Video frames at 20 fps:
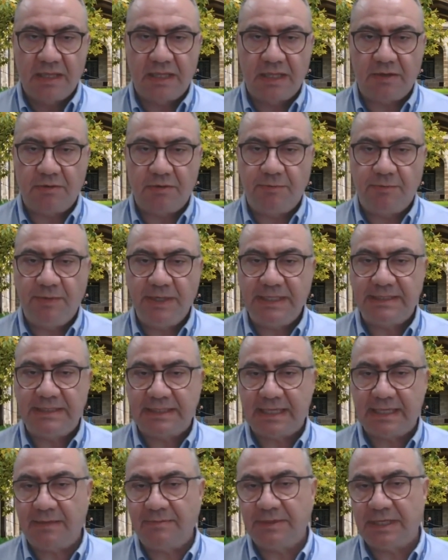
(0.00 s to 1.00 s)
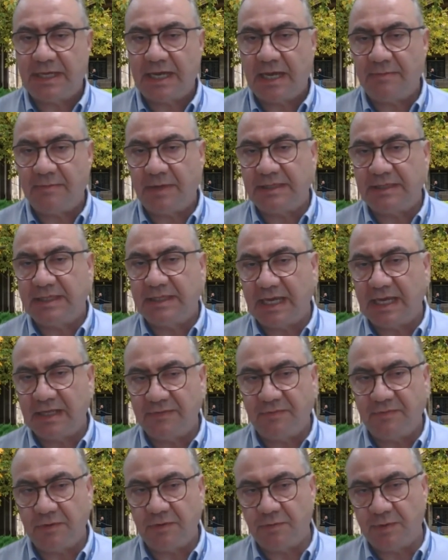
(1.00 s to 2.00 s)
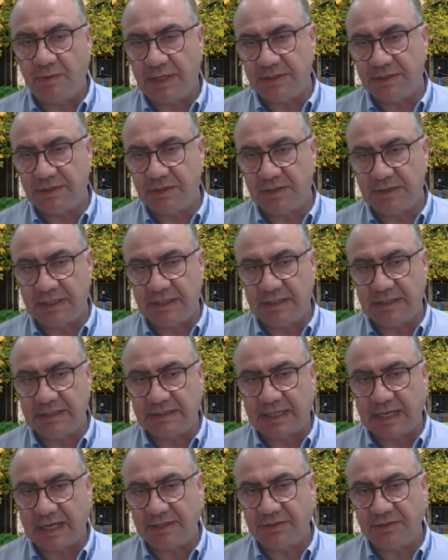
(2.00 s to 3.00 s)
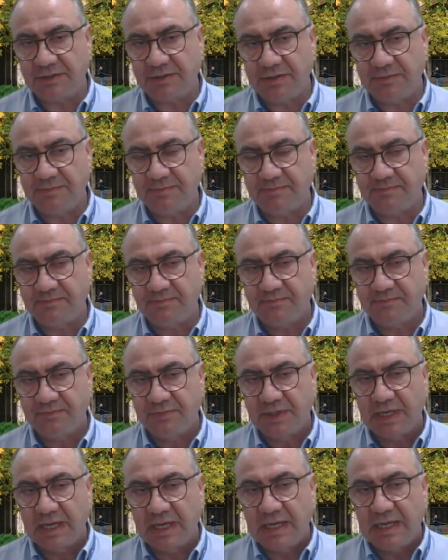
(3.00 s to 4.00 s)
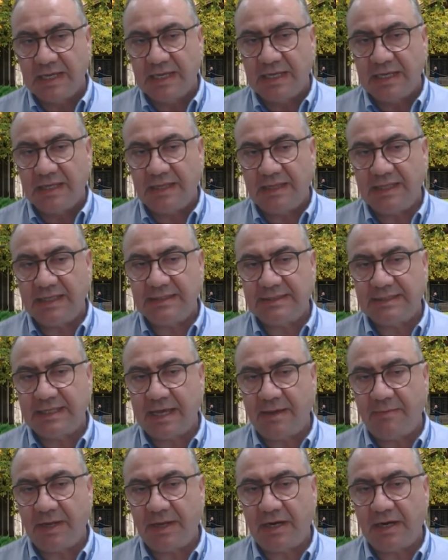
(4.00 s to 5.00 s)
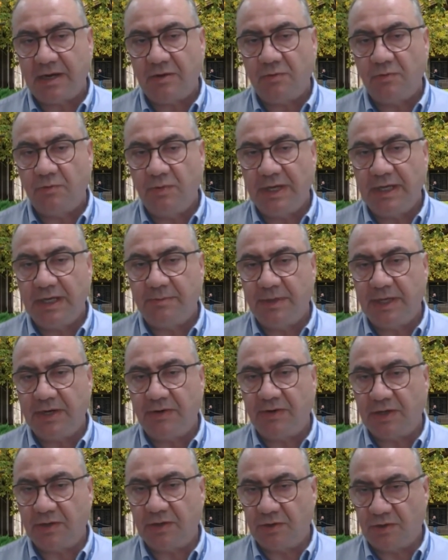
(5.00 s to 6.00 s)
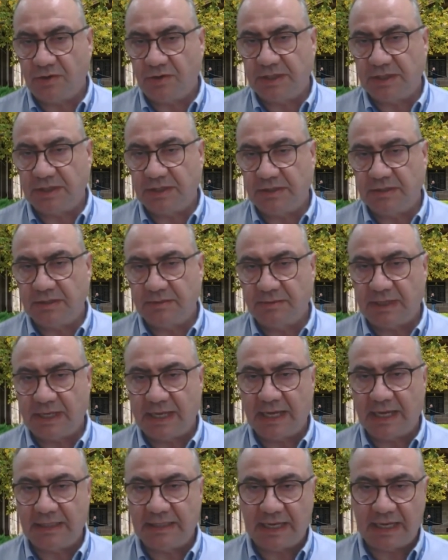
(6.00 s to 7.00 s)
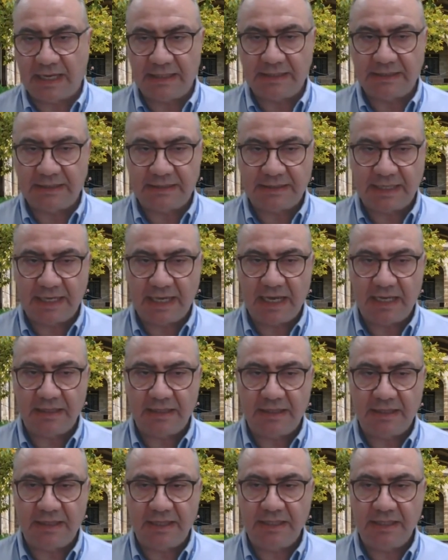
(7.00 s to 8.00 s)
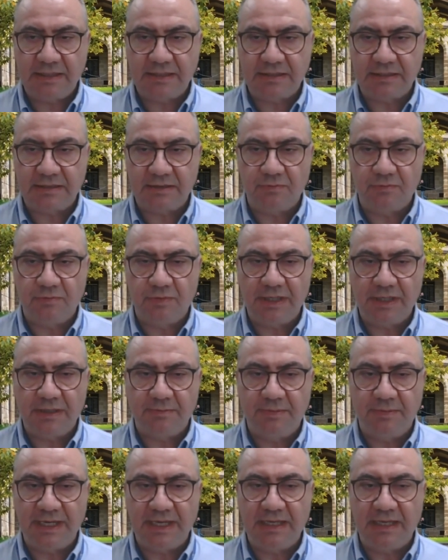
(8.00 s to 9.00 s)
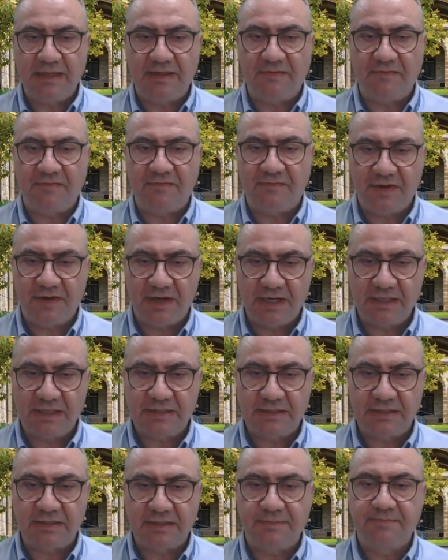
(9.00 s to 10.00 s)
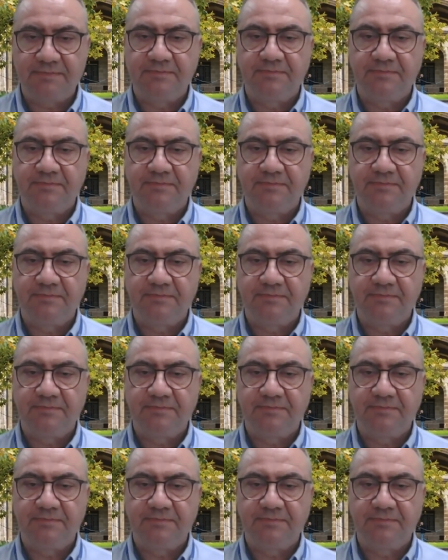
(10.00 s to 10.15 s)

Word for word: There will be some time at the end for questions and discussion. This seminar will be recorded, and I understand this will be the first